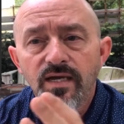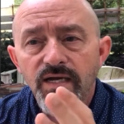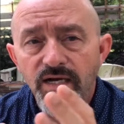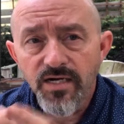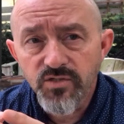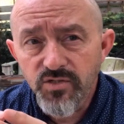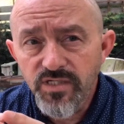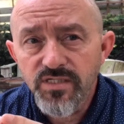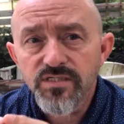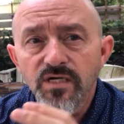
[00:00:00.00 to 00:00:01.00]

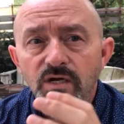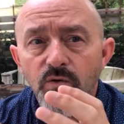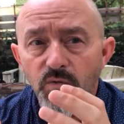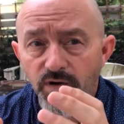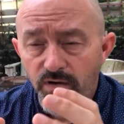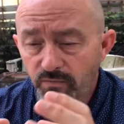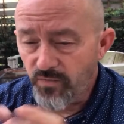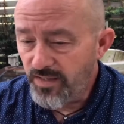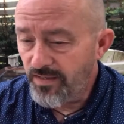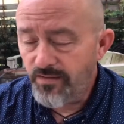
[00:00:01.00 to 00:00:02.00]
Countries where
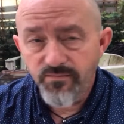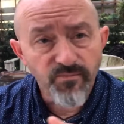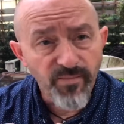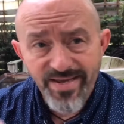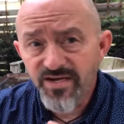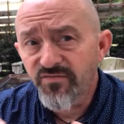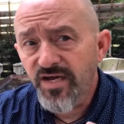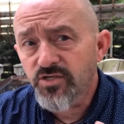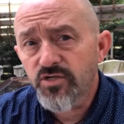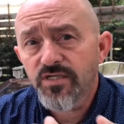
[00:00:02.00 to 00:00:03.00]
we
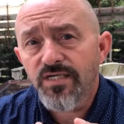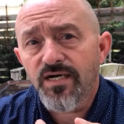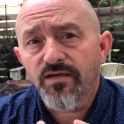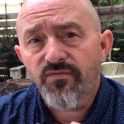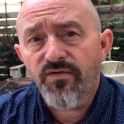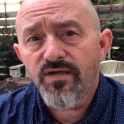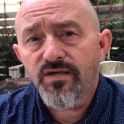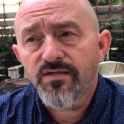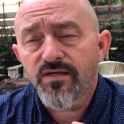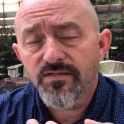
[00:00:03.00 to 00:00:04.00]
manufacture a ton of
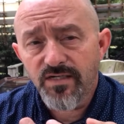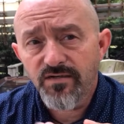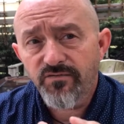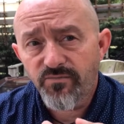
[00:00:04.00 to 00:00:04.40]
thing, a ton of